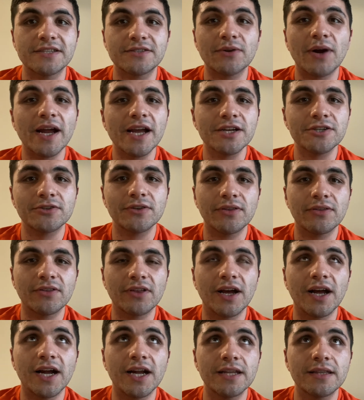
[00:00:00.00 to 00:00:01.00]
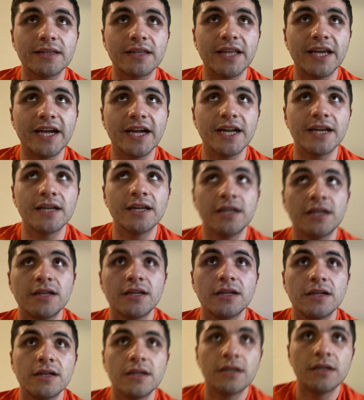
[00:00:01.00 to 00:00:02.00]
So I actually thought that
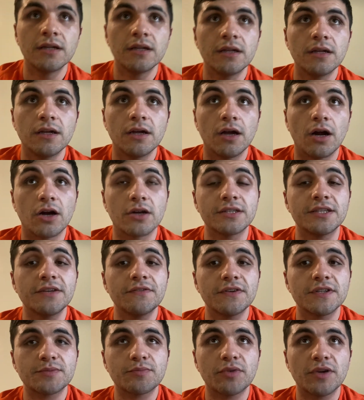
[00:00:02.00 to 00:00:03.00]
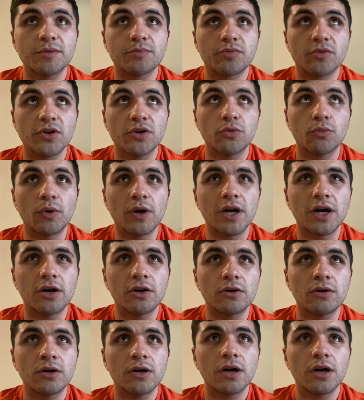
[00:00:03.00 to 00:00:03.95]
our defense played pretty well.